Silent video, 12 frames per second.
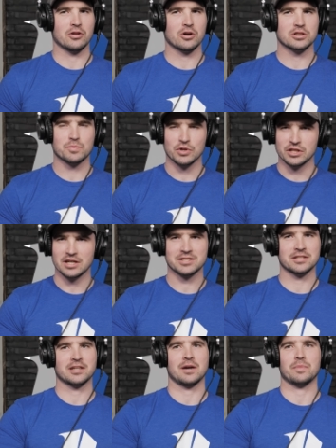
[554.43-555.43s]
large
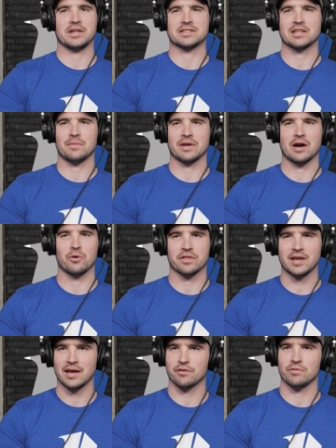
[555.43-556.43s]
production companies coming out with
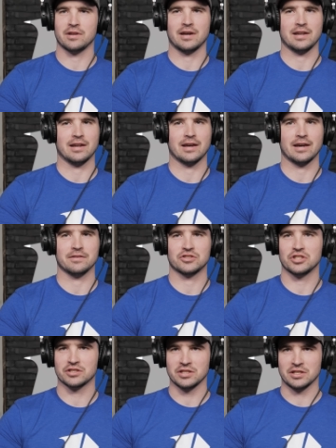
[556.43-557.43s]
K390 knives
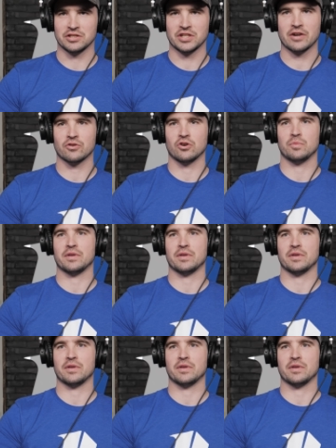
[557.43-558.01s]
just in general,